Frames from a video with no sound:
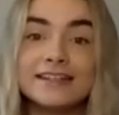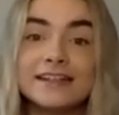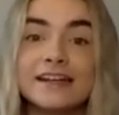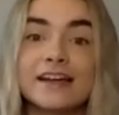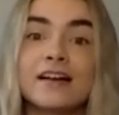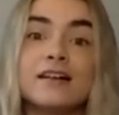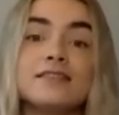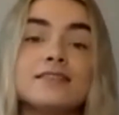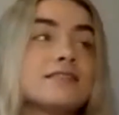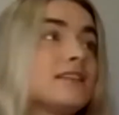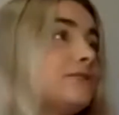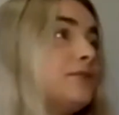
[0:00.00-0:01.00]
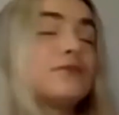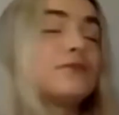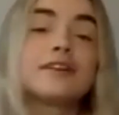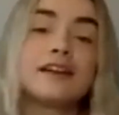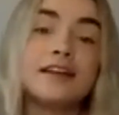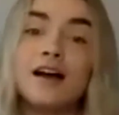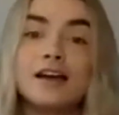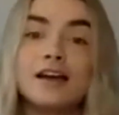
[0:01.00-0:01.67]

and I can't just give you a really high